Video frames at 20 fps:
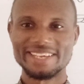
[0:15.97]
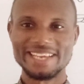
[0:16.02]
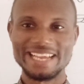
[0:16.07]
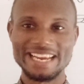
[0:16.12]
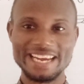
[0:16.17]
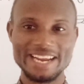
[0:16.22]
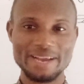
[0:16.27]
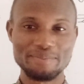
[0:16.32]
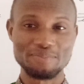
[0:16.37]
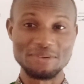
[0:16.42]

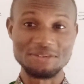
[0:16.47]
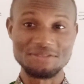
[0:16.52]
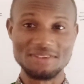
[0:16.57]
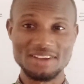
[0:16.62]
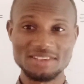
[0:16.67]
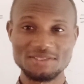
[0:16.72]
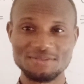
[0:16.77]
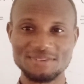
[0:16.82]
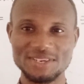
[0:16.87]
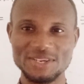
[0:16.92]
In the
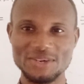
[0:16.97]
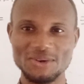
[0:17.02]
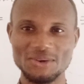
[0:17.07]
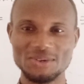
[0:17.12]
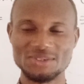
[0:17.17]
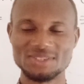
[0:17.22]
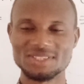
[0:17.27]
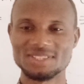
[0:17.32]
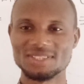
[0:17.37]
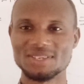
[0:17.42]
previous
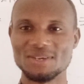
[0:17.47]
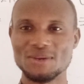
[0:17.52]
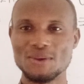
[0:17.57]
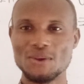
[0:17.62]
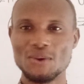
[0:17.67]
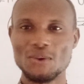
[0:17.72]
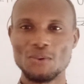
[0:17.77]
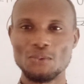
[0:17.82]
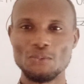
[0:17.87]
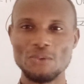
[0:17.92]
videos,
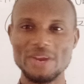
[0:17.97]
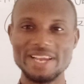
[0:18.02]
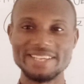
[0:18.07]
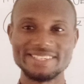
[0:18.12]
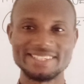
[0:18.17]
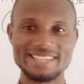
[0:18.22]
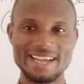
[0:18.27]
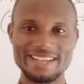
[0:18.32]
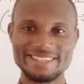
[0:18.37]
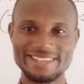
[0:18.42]
we
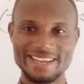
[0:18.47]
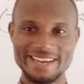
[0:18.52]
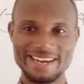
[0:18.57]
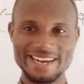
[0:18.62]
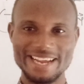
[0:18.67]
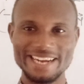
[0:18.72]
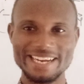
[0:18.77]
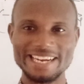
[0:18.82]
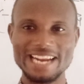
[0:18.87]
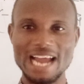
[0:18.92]
started
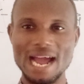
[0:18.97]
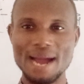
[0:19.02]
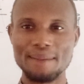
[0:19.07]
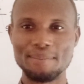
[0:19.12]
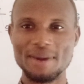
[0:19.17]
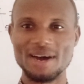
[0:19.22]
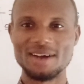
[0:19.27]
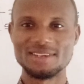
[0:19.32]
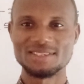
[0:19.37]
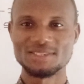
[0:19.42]
learning
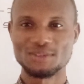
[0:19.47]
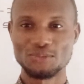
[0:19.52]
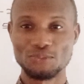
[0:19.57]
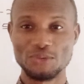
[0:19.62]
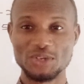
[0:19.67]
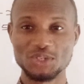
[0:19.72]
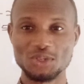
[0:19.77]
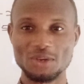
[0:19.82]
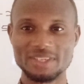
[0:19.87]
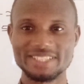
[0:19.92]
about
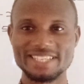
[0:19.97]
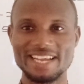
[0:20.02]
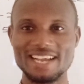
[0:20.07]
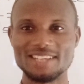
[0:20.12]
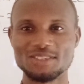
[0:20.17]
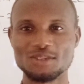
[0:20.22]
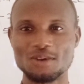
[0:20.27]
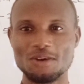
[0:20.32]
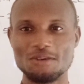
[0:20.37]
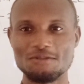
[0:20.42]

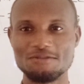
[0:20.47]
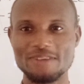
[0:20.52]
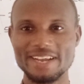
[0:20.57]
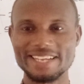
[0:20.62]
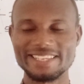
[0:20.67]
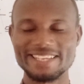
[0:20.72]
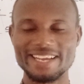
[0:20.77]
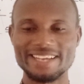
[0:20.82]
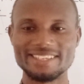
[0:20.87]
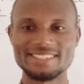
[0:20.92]
resultant of
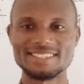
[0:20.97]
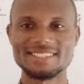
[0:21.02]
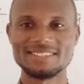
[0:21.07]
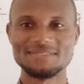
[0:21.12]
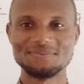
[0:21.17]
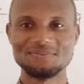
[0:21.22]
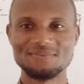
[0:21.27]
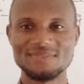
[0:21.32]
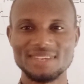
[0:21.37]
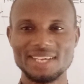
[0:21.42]
vectors
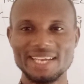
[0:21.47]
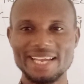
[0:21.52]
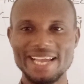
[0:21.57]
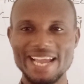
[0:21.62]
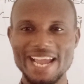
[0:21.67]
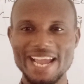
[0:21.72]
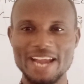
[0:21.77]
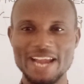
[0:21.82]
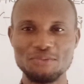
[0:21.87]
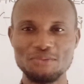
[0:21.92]

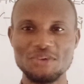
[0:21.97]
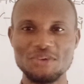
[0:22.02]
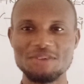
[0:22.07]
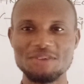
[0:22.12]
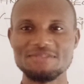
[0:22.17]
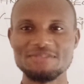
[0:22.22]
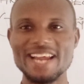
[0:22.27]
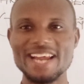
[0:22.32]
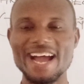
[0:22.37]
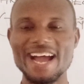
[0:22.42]
and
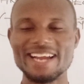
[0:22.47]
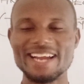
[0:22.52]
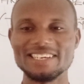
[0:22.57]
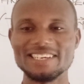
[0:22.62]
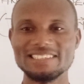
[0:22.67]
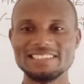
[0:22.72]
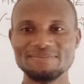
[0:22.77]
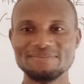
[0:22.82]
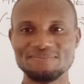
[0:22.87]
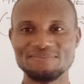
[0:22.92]
we've
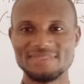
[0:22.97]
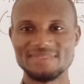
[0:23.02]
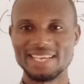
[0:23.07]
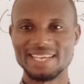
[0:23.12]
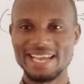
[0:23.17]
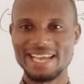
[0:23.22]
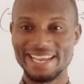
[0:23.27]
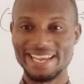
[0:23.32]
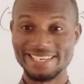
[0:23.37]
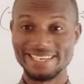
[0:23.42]
done
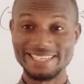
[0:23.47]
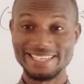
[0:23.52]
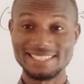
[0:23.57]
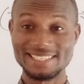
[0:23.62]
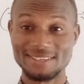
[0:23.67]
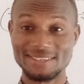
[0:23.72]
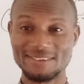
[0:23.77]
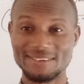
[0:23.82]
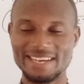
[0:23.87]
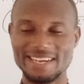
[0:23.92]
a
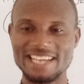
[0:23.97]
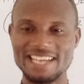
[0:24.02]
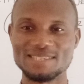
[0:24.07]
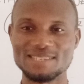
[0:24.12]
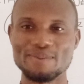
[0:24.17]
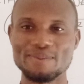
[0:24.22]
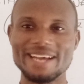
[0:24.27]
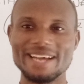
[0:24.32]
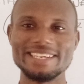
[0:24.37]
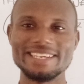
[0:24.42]
detailed
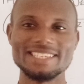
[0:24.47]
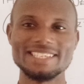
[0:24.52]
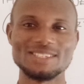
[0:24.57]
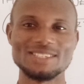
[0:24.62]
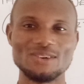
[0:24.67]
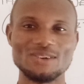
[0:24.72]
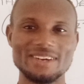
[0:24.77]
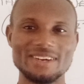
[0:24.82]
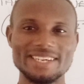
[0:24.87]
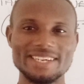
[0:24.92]

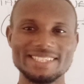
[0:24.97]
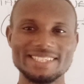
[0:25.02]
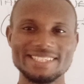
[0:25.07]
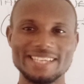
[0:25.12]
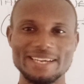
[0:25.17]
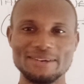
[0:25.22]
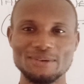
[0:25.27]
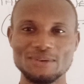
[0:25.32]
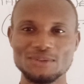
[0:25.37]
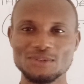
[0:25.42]
explanation on it,
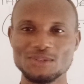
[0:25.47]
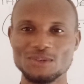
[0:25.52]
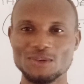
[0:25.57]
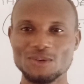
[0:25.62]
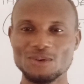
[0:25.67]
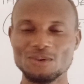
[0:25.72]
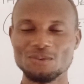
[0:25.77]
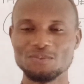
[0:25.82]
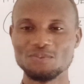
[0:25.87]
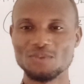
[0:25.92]
and
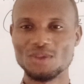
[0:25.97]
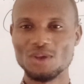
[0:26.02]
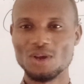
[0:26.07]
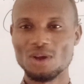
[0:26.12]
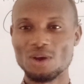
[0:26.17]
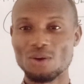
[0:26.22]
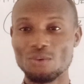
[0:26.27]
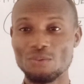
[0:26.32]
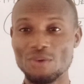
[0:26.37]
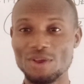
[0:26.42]
also
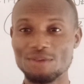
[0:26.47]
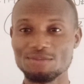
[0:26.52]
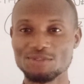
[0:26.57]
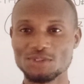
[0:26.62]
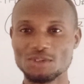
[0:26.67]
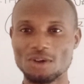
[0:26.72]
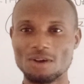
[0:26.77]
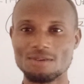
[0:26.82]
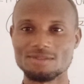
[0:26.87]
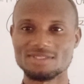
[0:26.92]
we've
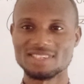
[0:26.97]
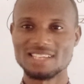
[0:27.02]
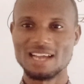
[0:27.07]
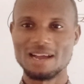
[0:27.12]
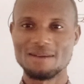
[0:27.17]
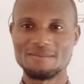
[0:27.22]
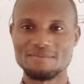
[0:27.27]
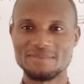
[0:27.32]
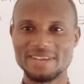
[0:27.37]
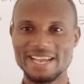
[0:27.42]
solved
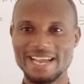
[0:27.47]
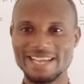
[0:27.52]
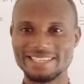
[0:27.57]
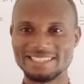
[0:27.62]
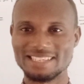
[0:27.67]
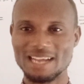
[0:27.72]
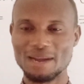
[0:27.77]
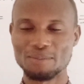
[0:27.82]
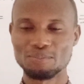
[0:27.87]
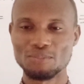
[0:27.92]
some
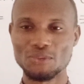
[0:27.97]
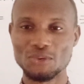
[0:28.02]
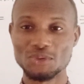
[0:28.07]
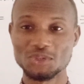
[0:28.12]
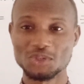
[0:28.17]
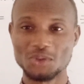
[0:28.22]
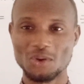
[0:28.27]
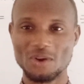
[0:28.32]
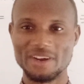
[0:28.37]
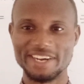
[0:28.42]

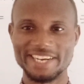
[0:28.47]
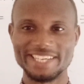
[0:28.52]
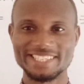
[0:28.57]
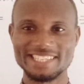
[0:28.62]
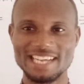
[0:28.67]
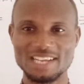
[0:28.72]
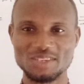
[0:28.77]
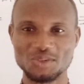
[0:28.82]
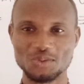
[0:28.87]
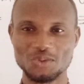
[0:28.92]
examples on
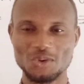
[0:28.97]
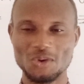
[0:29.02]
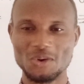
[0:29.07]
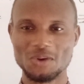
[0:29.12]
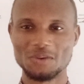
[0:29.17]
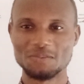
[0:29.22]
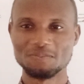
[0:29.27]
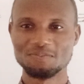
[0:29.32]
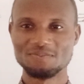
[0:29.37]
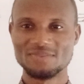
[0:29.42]
it as
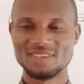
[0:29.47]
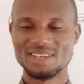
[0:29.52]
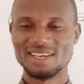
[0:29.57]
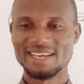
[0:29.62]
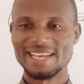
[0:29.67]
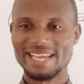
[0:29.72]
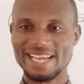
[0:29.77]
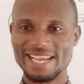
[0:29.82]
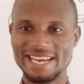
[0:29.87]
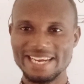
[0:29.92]
well
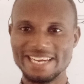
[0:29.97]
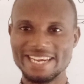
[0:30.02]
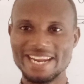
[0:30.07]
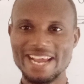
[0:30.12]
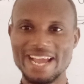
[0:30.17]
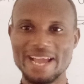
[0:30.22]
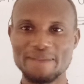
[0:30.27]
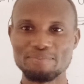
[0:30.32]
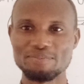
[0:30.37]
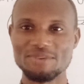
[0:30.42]
in
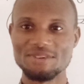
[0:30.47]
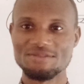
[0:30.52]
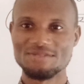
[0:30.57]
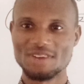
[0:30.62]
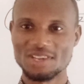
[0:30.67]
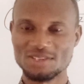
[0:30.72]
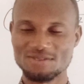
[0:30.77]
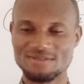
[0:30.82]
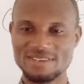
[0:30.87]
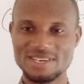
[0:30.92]
the
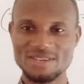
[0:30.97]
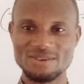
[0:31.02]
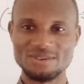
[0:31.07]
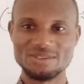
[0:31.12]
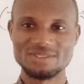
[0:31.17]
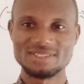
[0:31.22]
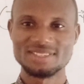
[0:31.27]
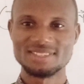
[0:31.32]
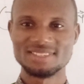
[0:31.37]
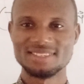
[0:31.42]
previous
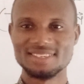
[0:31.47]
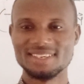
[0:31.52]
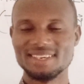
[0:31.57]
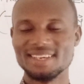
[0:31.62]
videos.